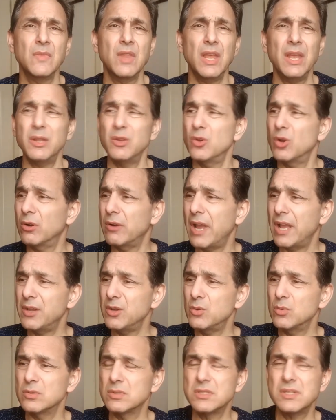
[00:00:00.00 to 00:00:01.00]
And your
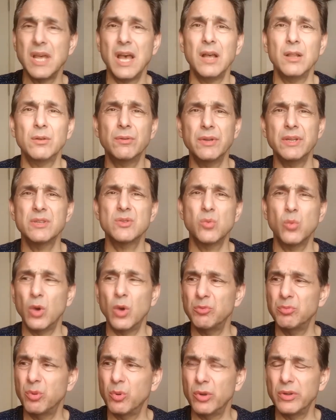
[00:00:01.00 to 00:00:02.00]
annual salary is
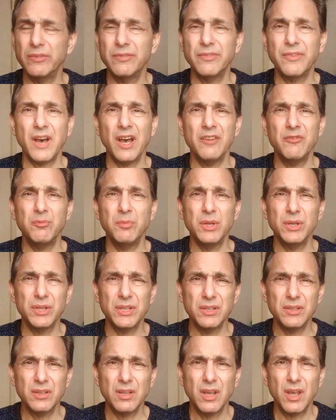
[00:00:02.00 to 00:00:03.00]
$1.5
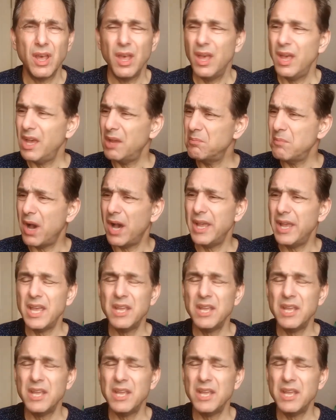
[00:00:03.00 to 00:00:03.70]
million. And my